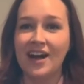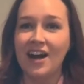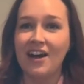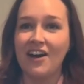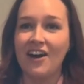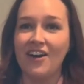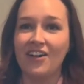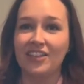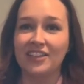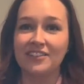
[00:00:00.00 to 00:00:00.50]

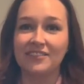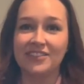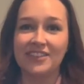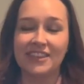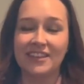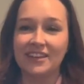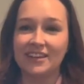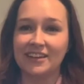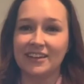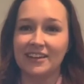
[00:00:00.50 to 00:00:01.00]
all of
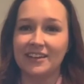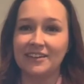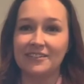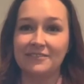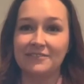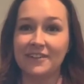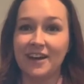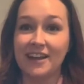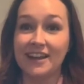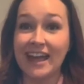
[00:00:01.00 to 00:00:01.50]
the
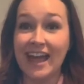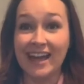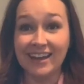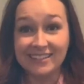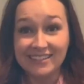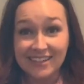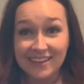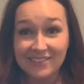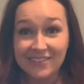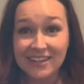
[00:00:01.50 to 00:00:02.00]
fun
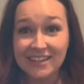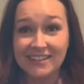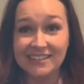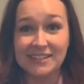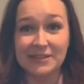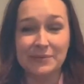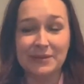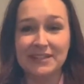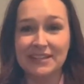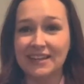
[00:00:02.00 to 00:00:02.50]
activities
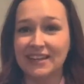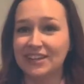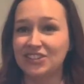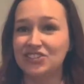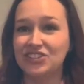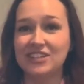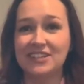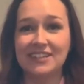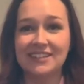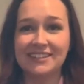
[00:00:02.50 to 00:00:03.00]
that we did, and
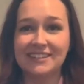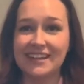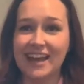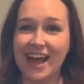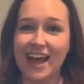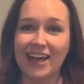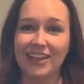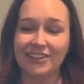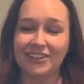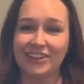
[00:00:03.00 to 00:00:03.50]
she does
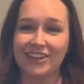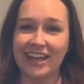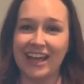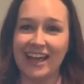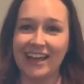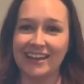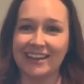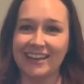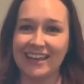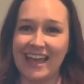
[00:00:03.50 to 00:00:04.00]
not look
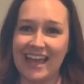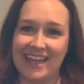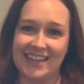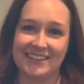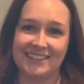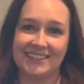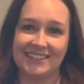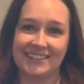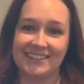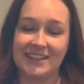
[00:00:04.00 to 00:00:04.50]
at it
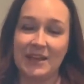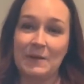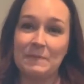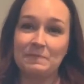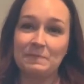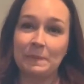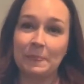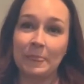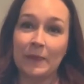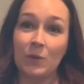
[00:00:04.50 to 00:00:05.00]
as
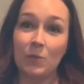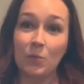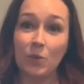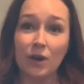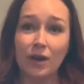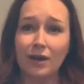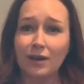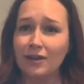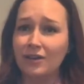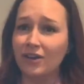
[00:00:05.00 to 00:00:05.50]

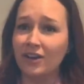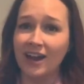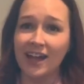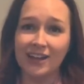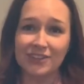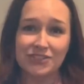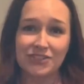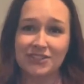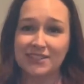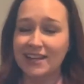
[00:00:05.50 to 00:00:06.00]
work or
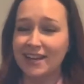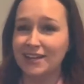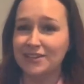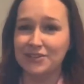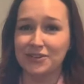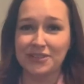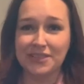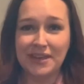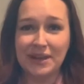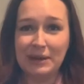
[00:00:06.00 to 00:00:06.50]
exercise
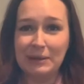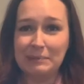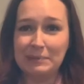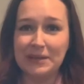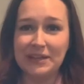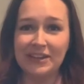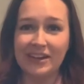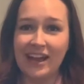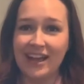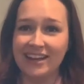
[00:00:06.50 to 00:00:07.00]
or
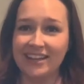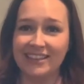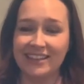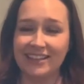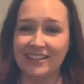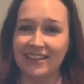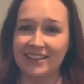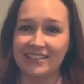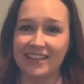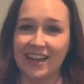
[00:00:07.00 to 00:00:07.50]
therapy or anything
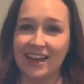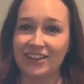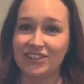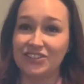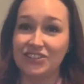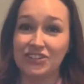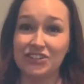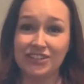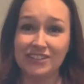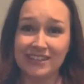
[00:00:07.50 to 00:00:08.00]
like that.
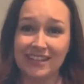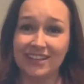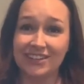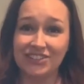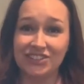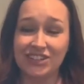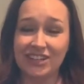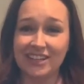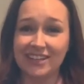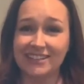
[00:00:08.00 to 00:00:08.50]
She just thinks
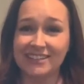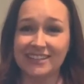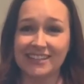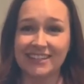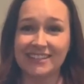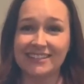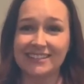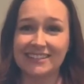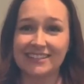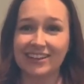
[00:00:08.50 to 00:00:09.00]
she gets
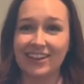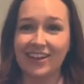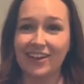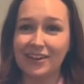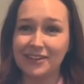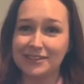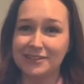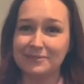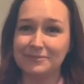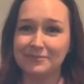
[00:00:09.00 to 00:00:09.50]
this
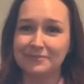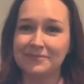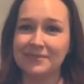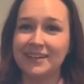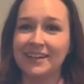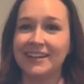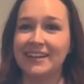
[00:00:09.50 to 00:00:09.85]
awesome